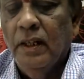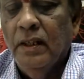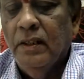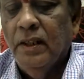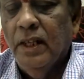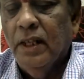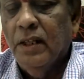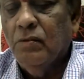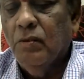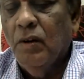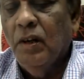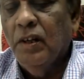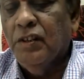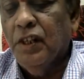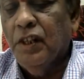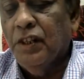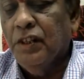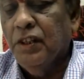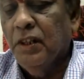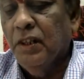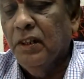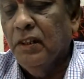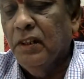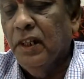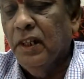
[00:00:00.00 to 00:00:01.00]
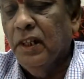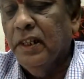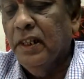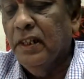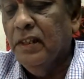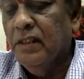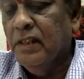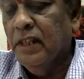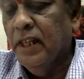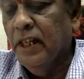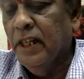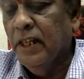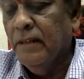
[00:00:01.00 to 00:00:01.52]
That's what section 13
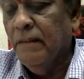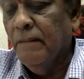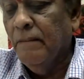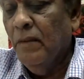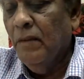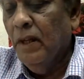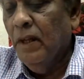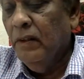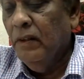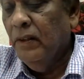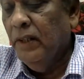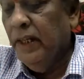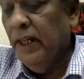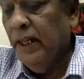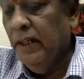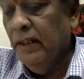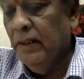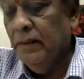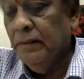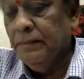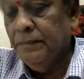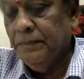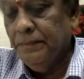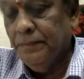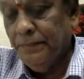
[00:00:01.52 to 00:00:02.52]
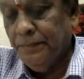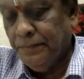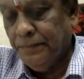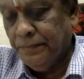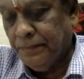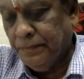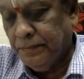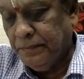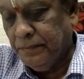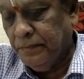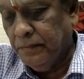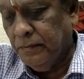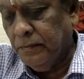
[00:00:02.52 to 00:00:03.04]
says. Then
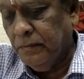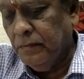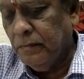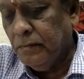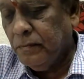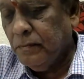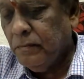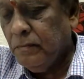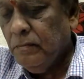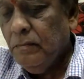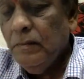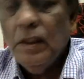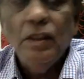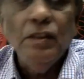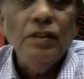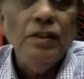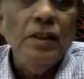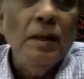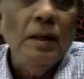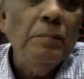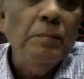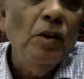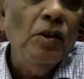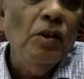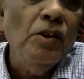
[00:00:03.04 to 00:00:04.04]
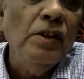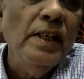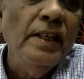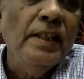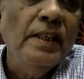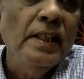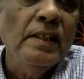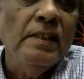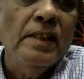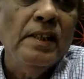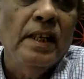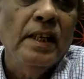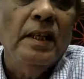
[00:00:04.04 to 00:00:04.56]
suppose, let
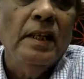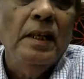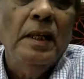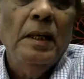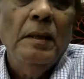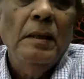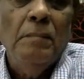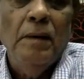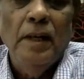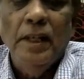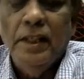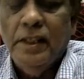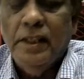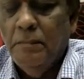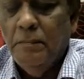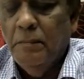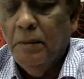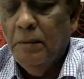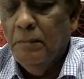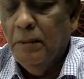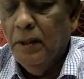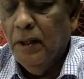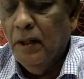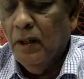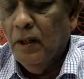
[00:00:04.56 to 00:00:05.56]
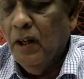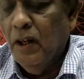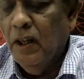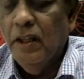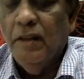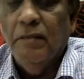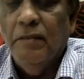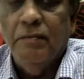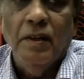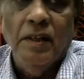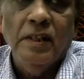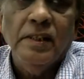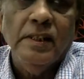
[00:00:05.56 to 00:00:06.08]
us say, please remember, all
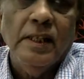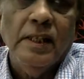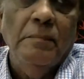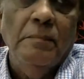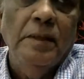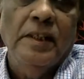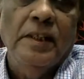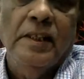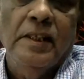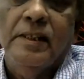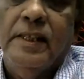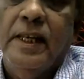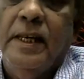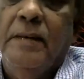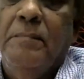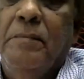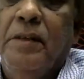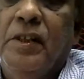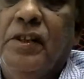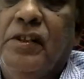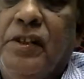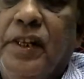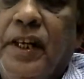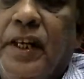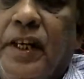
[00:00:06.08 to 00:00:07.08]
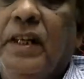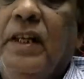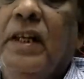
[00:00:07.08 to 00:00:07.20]
of us commit the same mistake.